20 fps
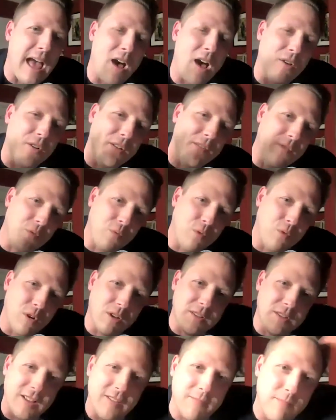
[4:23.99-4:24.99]
out of the
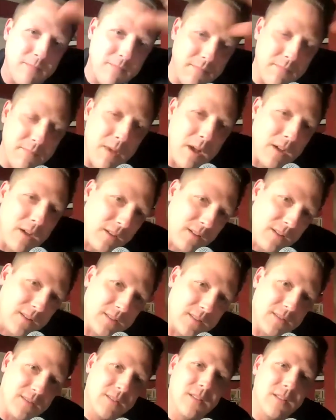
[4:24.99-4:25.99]
world of
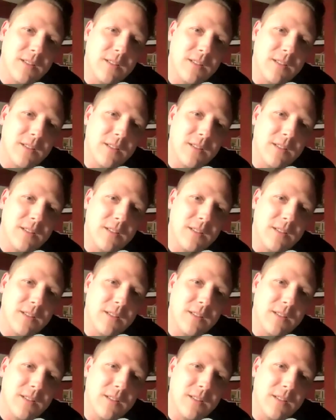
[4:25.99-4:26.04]
muggles